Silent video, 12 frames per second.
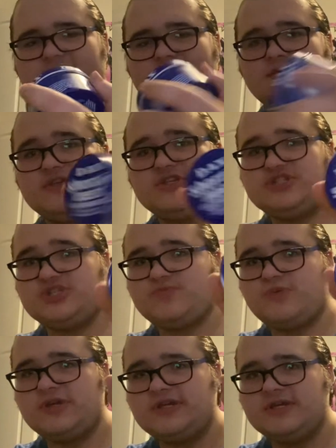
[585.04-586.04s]
This shit's
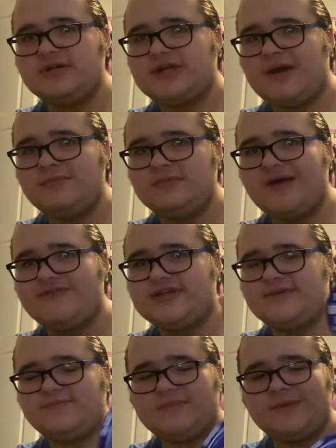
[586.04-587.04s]
pretty good. I'm loving
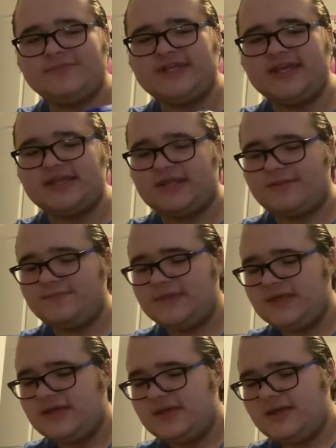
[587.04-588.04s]
it. I'm digging it.
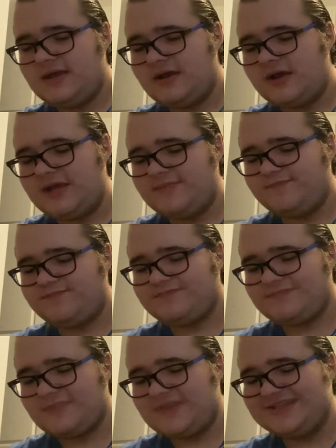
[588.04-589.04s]
Alright?
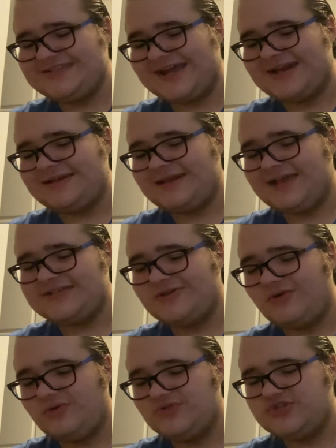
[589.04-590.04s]
It's got a nice
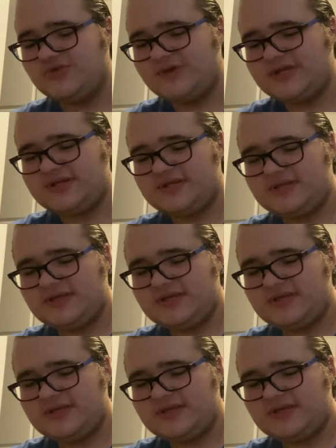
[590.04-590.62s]
hold to it.